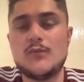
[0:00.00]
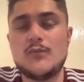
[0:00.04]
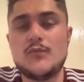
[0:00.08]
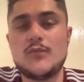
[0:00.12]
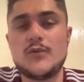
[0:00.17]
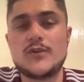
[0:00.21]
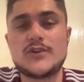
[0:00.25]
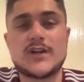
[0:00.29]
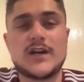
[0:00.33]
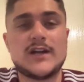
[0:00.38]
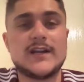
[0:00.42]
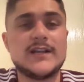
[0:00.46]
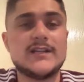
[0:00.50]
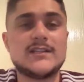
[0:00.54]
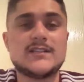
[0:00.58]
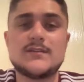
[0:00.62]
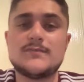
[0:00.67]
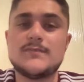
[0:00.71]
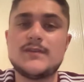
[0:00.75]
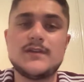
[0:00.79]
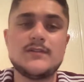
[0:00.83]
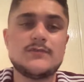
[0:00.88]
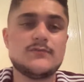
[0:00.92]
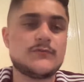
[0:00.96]
which I need to
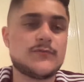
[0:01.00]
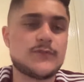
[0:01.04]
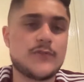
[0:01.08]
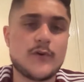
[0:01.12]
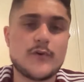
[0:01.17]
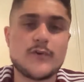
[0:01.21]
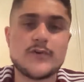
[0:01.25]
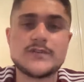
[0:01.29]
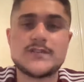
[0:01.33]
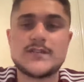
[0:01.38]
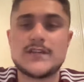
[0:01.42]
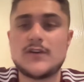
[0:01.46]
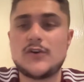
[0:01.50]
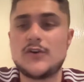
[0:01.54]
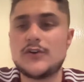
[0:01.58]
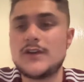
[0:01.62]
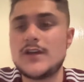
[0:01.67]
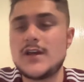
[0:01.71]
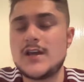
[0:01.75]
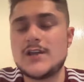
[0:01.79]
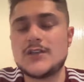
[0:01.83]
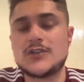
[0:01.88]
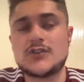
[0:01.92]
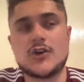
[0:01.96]
be focusing
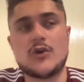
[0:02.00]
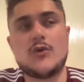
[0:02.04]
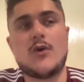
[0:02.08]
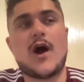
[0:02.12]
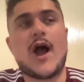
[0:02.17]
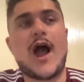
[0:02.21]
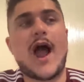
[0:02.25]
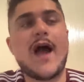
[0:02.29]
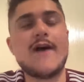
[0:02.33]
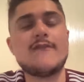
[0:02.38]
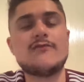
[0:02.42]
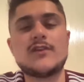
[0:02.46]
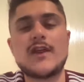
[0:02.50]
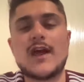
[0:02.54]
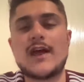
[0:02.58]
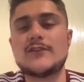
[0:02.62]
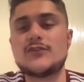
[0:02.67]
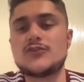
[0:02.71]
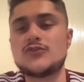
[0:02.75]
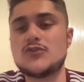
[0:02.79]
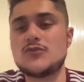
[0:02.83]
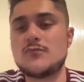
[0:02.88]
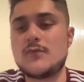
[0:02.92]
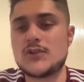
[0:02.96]
on. So I haven't
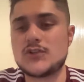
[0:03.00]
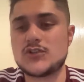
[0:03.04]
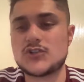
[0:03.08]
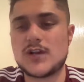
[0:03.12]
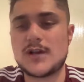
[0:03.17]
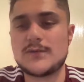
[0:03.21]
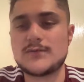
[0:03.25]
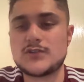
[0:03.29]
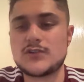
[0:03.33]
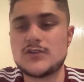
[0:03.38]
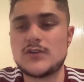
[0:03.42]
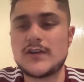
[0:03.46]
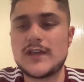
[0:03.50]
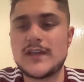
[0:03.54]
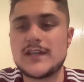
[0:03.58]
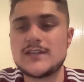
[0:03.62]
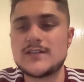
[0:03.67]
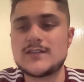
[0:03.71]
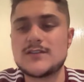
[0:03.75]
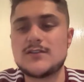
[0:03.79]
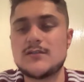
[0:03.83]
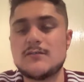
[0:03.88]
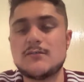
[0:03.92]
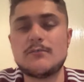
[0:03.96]
had too much time to look
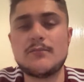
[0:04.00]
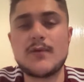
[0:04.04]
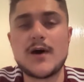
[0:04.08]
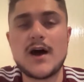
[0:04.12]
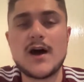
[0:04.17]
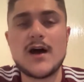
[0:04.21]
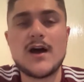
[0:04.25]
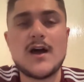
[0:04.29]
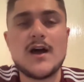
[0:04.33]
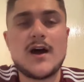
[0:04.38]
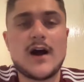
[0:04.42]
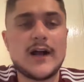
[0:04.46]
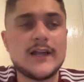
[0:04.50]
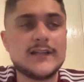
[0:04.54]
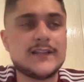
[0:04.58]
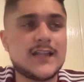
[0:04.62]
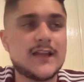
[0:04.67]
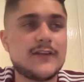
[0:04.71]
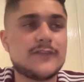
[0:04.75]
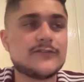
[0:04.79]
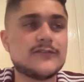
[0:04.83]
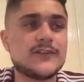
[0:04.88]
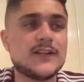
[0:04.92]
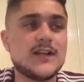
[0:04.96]
into them, but I
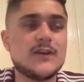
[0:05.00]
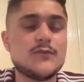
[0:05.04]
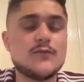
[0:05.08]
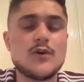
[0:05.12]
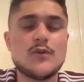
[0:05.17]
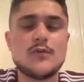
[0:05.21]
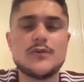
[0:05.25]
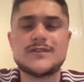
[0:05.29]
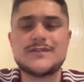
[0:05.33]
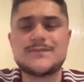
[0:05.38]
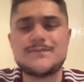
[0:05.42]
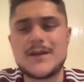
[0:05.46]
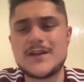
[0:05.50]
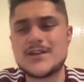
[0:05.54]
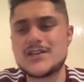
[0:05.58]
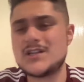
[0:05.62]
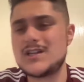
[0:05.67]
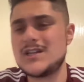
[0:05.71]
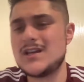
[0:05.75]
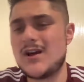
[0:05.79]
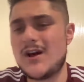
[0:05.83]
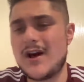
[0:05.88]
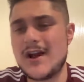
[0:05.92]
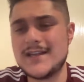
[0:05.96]
definitely will,
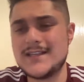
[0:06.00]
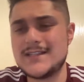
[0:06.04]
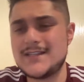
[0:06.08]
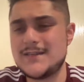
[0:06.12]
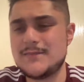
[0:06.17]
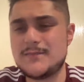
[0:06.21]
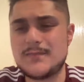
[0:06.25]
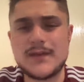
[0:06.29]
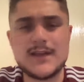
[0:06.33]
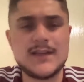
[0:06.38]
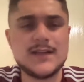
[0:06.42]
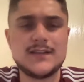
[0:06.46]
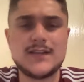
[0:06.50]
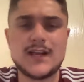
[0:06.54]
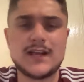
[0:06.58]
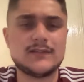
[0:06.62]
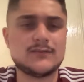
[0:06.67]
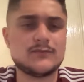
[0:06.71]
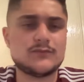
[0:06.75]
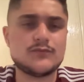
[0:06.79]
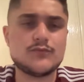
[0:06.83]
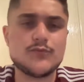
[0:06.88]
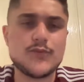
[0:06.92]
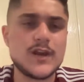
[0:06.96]
especially ICP. That
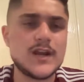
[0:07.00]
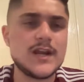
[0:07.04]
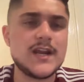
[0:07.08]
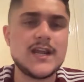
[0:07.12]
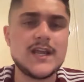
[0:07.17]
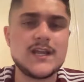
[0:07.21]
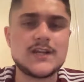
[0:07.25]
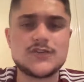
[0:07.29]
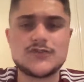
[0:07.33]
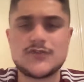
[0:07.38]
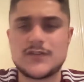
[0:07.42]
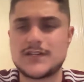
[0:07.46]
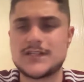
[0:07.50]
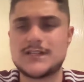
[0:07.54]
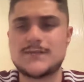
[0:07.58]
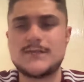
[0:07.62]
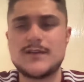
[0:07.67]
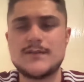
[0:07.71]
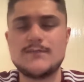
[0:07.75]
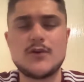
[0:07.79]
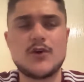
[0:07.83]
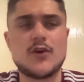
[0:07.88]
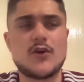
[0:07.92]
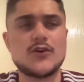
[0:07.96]
really interests
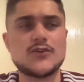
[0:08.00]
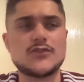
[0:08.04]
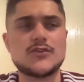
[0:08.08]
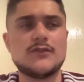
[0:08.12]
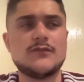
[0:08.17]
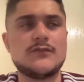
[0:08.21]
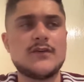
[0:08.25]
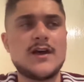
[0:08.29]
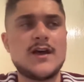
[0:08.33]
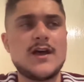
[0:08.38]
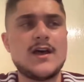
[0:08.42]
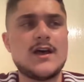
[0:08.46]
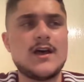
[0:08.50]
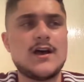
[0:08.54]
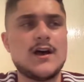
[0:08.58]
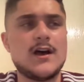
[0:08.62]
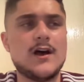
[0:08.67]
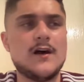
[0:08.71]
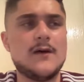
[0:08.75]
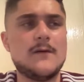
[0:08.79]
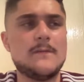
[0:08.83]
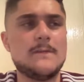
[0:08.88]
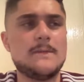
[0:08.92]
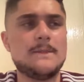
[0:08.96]
me because of
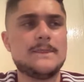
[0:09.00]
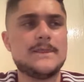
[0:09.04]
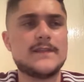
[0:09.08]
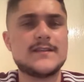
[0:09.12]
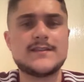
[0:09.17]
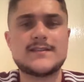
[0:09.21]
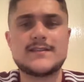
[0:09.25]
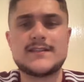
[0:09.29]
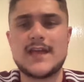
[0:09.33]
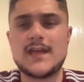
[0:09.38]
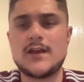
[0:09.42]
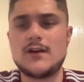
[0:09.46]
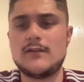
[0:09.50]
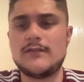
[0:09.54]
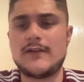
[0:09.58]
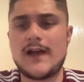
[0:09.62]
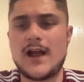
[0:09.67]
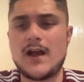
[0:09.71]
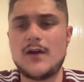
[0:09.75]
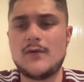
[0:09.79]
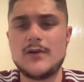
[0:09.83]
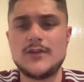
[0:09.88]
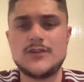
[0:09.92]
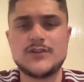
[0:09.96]
the state of
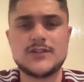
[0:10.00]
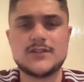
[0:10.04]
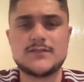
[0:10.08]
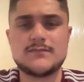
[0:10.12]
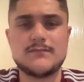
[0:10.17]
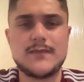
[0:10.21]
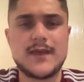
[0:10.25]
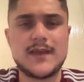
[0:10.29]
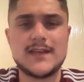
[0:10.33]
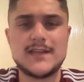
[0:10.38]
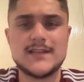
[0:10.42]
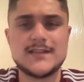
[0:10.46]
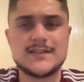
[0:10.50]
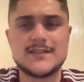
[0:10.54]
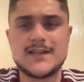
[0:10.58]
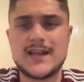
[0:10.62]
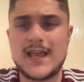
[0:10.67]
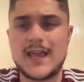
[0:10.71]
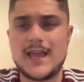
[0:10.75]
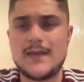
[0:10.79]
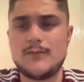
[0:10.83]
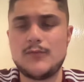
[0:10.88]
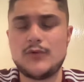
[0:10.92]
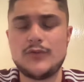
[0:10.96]
how it just made its
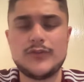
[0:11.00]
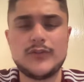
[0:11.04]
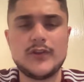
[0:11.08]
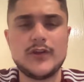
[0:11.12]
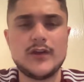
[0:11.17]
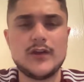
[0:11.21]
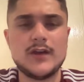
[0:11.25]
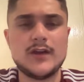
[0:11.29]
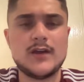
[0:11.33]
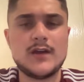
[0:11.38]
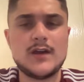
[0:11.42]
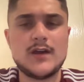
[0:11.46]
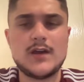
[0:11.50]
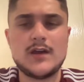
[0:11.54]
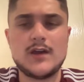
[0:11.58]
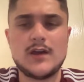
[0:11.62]
name on the